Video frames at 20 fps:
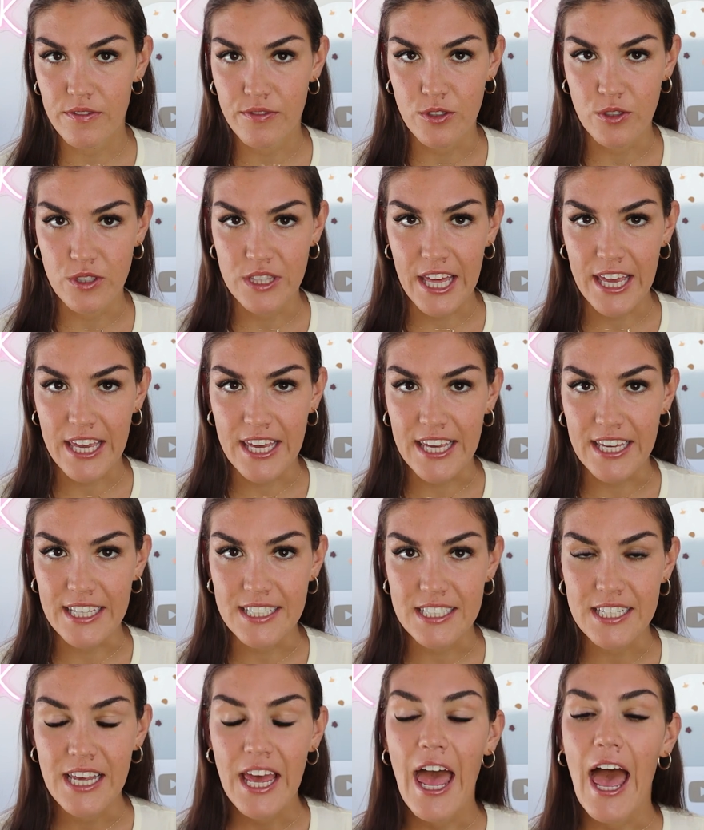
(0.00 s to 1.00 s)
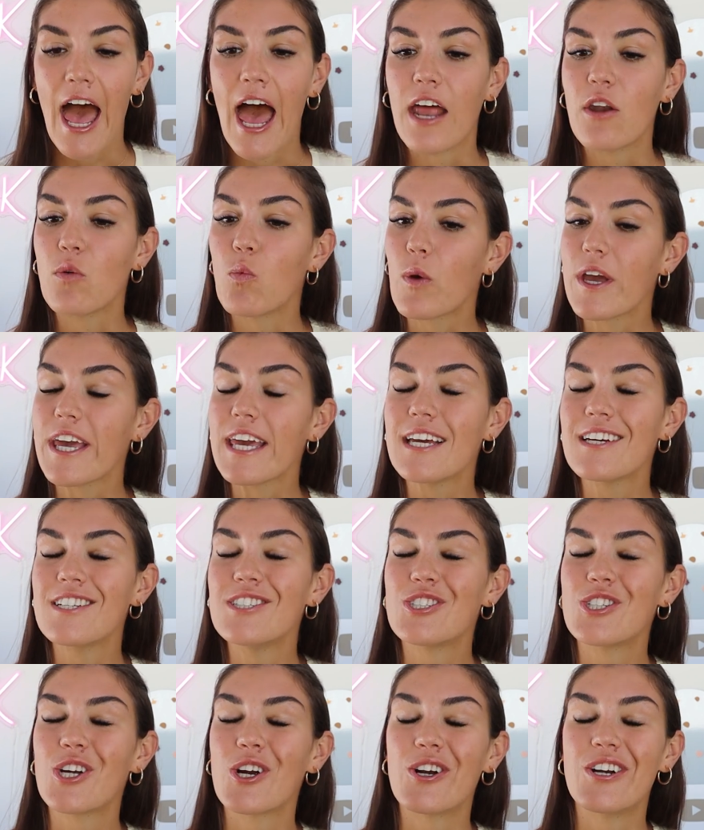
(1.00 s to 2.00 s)
the food they eat, and we
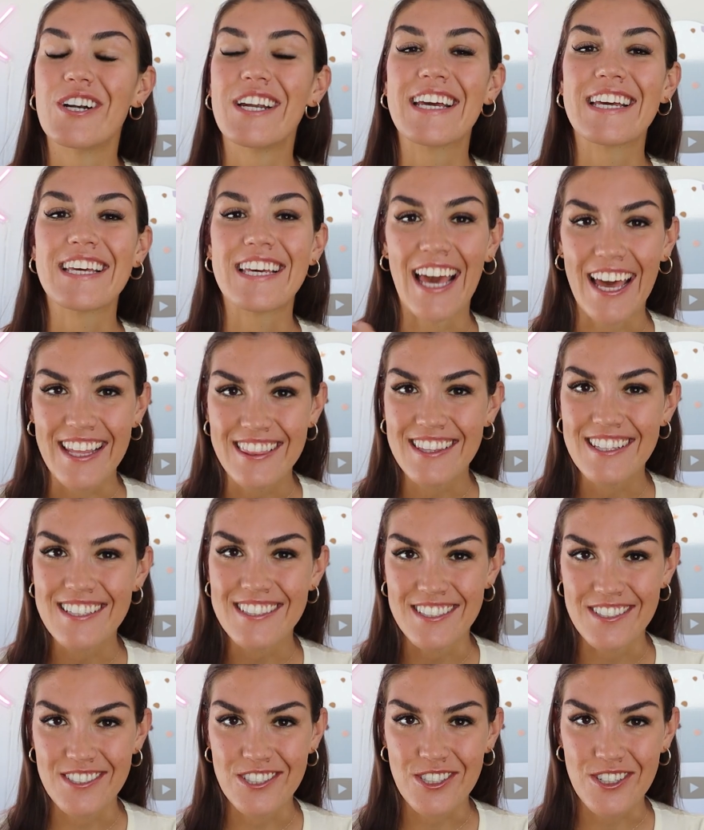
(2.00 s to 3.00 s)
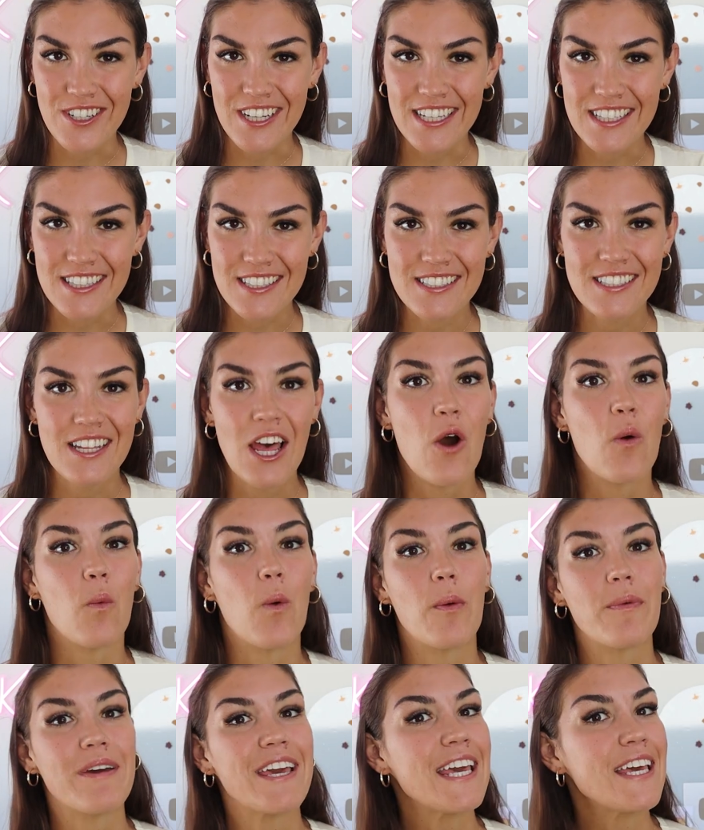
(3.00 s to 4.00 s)
in turn get these nutrients
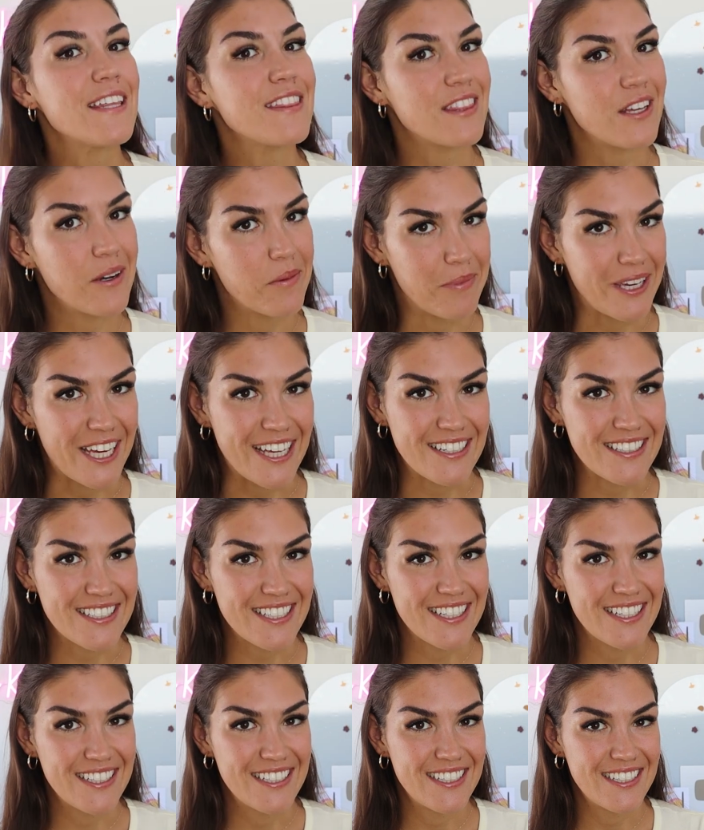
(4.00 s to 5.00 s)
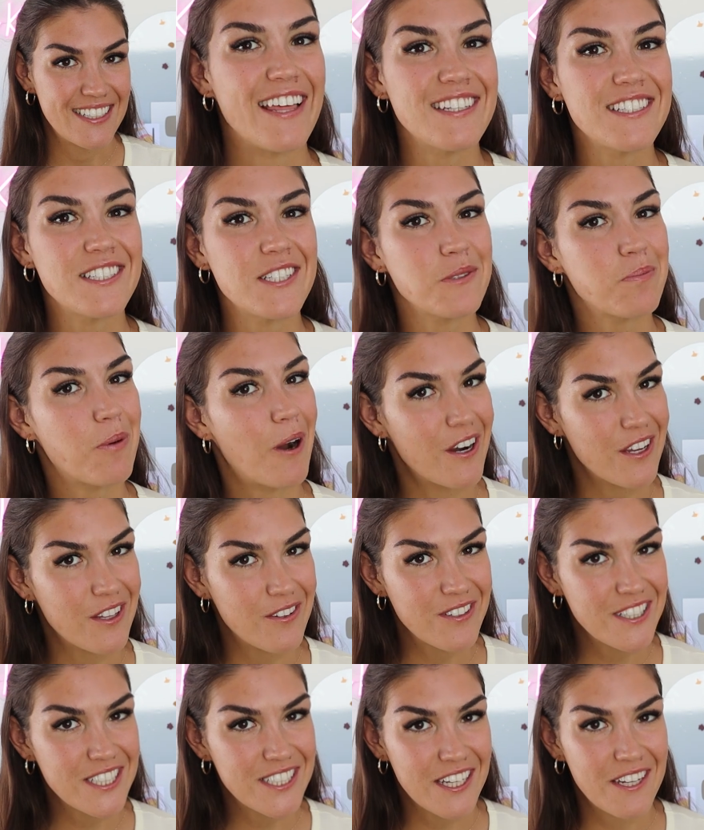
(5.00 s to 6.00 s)
when we eat their meat. And this is part of
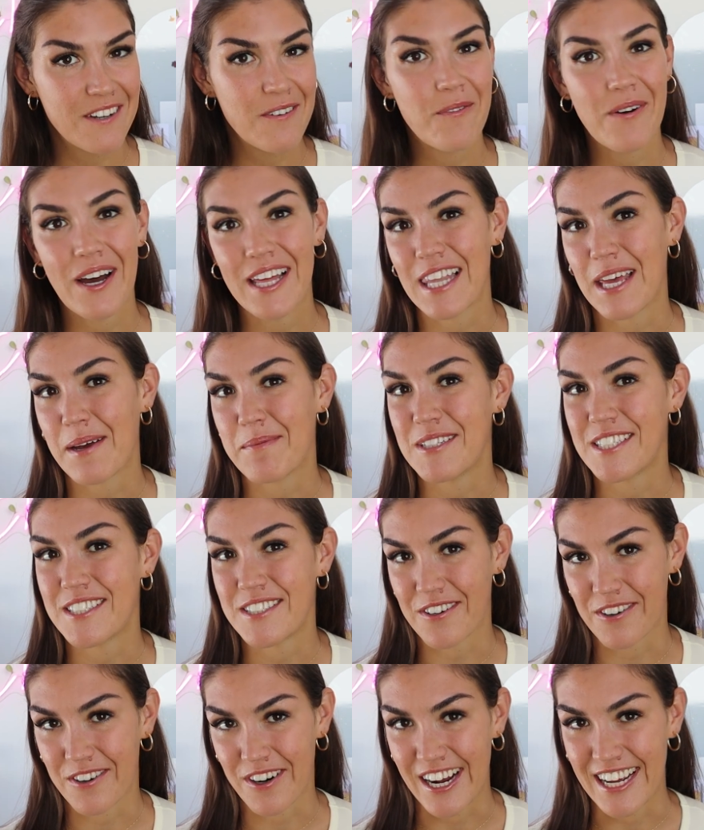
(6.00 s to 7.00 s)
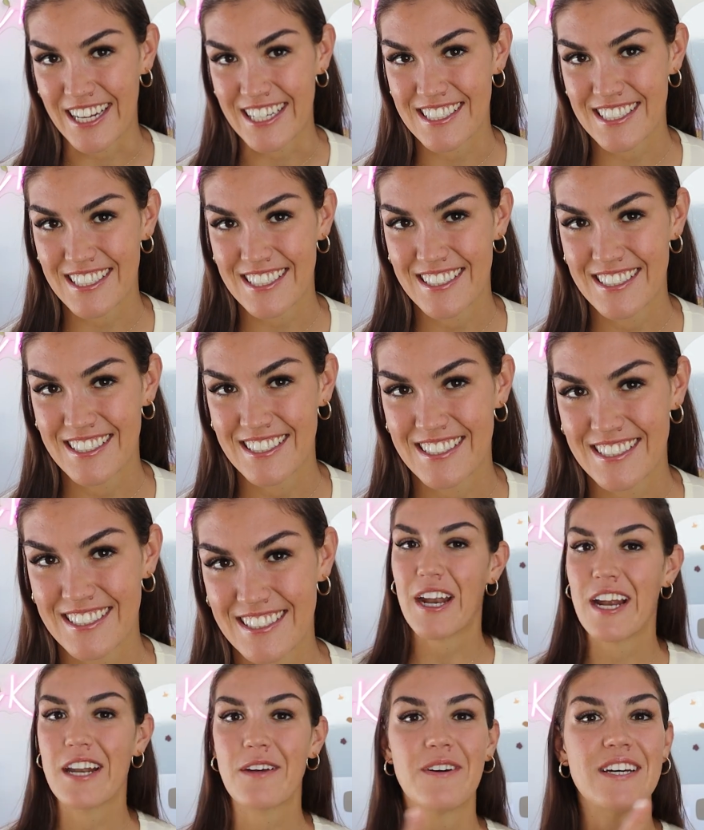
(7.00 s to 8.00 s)
the reason why lamb is so great.
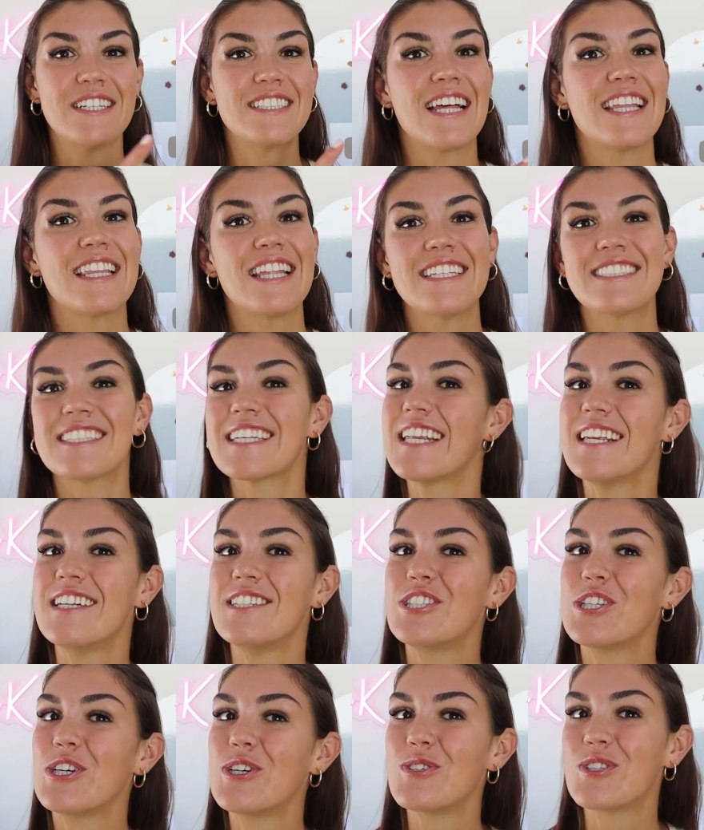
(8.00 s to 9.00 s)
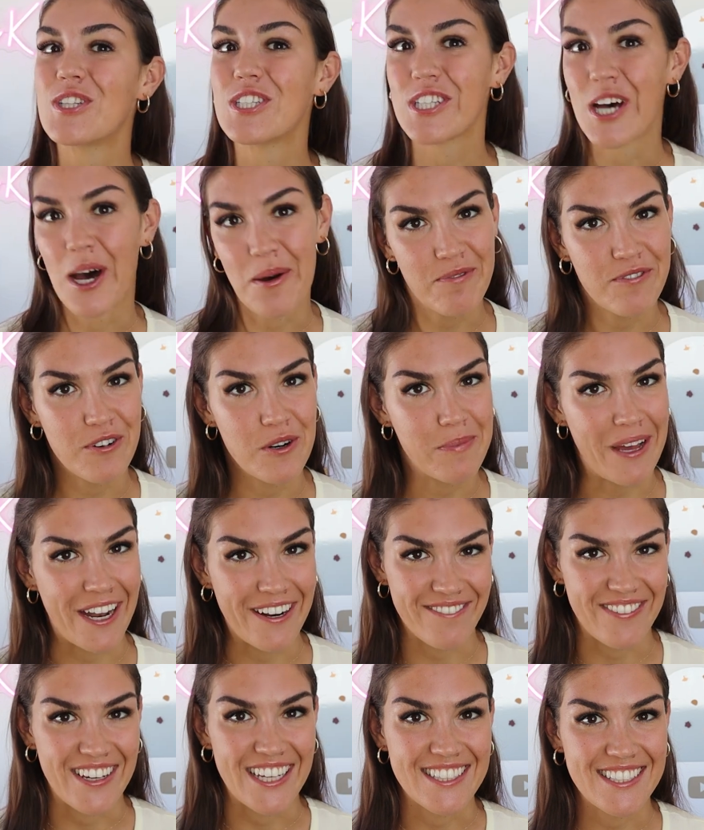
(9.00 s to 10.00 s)
But anyways, let's get into the top four
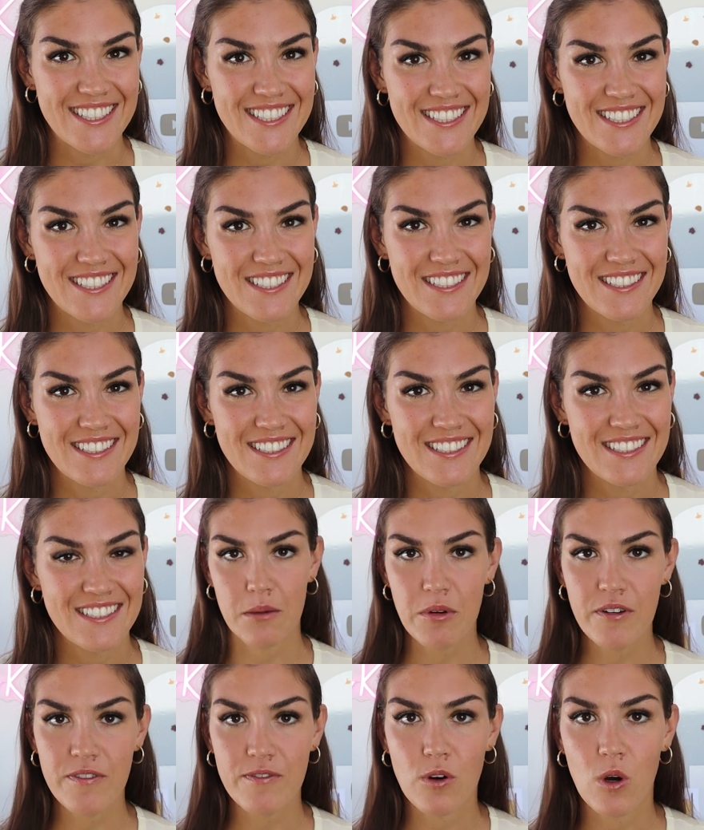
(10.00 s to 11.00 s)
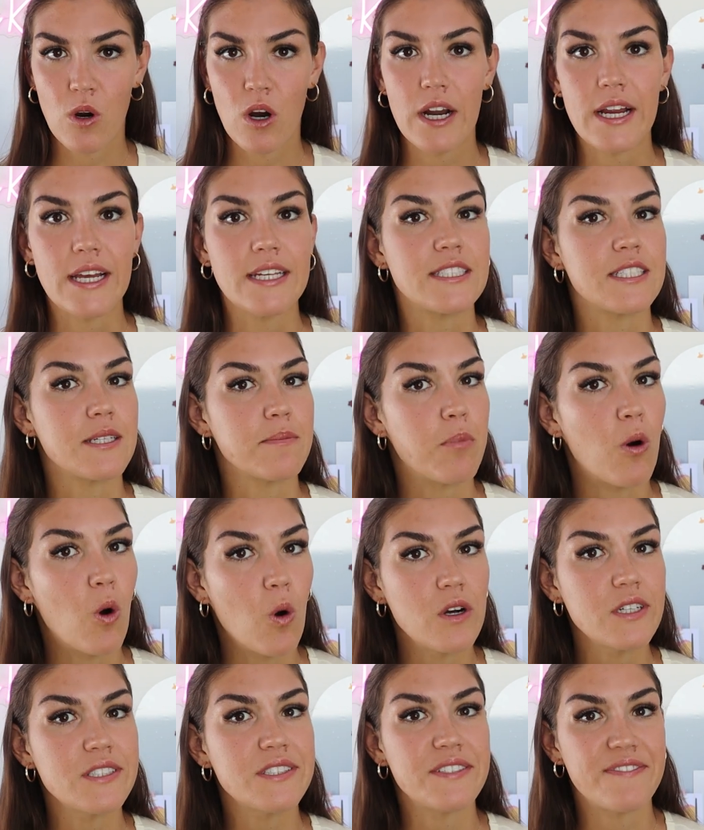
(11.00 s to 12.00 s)
benefits. Number four, it
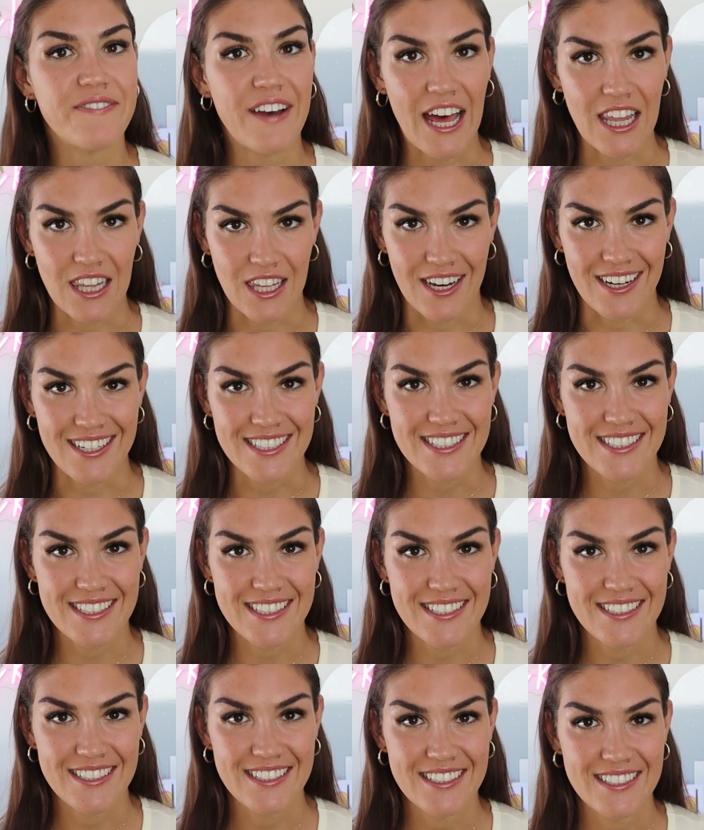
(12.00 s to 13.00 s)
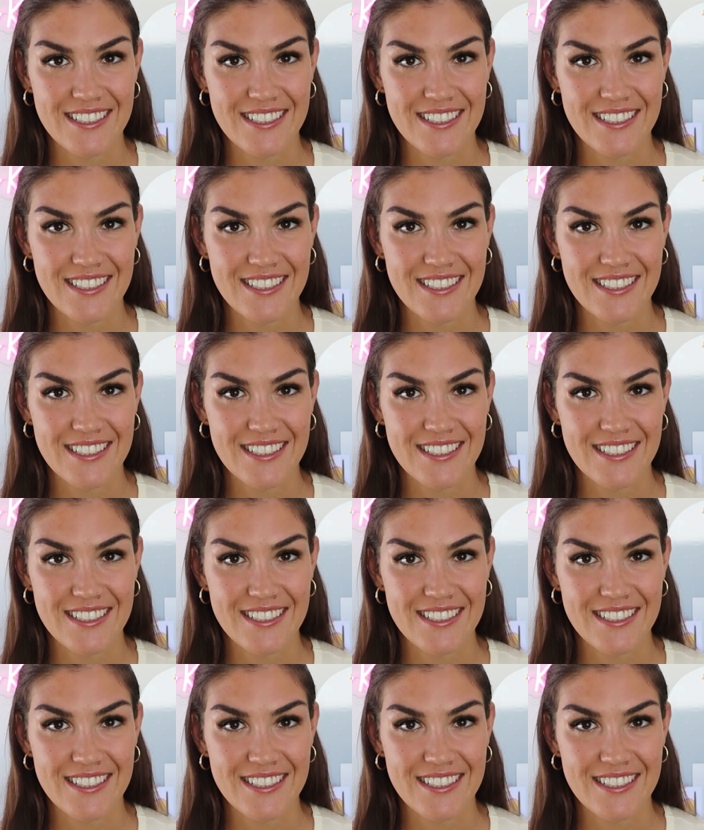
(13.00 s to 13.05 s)
supports fat loss.